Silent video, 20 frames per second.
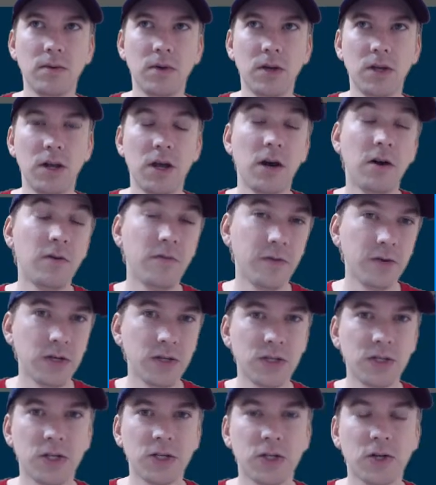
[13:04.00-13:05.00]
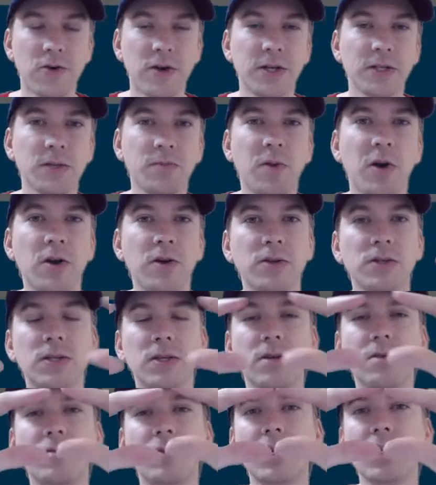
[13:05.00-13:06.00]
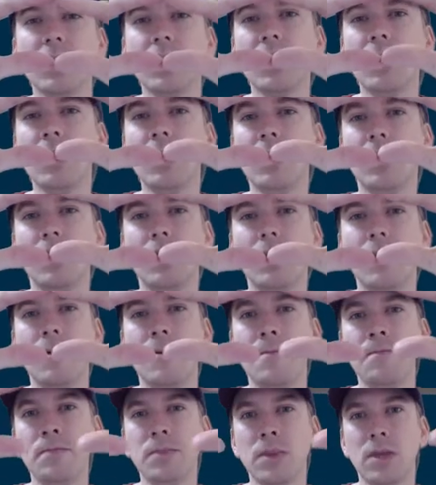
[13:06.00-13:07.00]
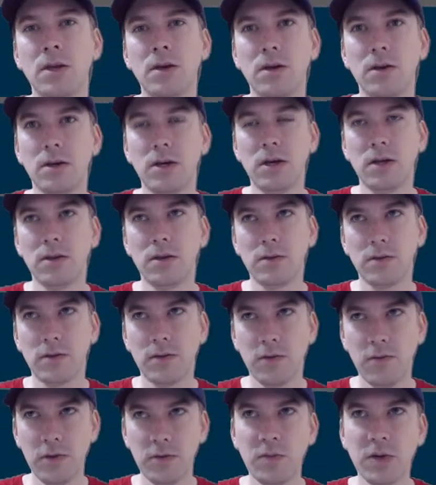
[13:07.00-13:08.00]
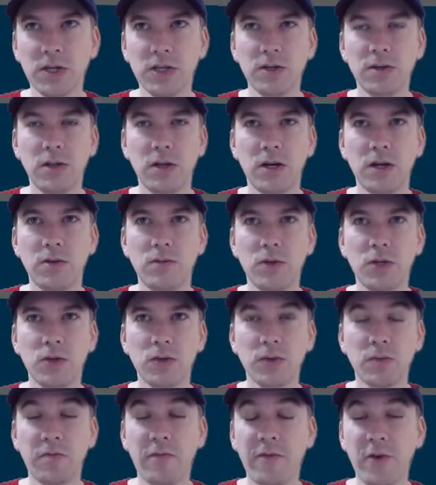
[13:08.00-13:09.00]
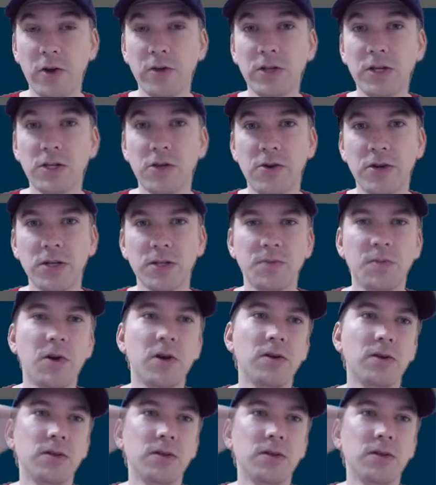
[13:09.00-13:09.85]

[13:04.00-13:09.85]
an alpha is just transparency, but I had a 3-pixel line which was fairly transparent,